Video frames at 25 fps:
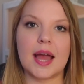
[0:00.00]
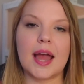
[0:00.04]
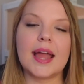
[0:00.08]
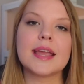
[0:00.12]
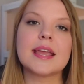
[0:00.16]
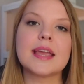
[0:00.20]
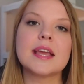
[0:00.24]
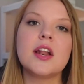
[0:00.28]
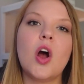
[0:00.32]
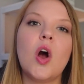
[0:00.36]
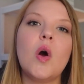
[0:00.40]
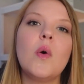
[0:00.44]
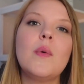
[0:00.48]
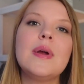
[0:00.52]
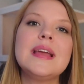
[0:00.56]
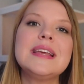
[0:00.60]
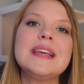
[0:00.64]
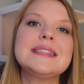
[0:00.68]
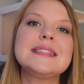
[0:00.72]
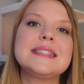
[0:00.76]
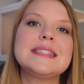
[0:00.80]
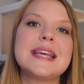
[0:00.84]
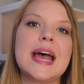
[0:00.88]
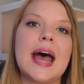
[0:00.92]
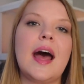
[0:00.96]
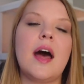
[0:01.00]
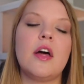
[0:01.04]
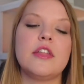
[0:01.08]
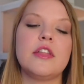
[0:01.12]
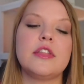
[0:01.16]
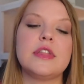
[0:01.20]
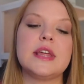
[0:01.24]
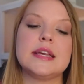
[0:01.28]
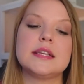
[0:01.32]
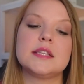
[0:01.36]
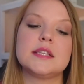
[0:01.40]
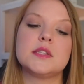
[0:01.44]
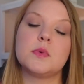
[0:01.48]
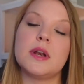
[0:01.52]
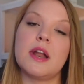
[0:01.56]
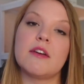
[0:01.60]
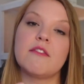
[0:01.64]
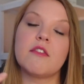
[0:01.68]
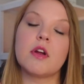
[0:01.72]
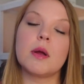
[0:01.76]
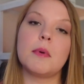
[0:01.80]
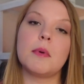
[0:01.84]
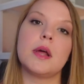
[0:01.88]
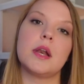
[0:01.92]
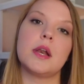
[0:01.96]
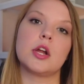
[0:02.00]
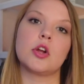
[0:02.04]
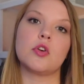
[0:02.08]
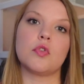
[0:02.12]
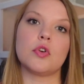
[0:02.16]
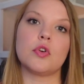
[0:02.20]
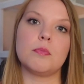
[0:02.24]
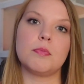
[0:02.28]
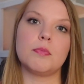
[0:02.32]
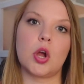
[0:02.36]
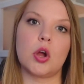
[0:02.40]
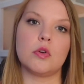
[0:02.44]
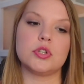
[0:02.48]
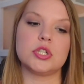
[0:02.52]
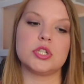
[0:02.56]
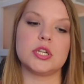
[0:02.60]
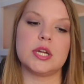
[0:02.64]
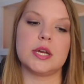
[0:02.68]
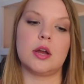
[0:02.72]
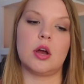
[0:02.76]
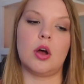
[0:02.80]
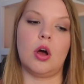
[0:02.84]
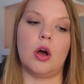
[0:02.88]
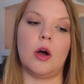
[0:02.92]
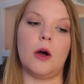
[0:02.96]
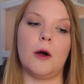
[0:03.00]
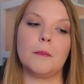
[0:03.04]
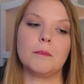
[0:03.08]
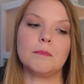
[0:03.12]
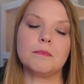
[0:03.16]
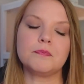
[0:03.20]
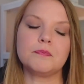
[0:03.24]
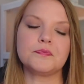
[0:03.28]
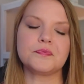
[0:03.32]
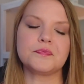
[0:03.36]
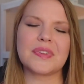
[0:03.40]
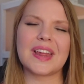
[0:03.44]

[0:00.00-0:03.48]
I can always tell this whenever I'm on a group coaching call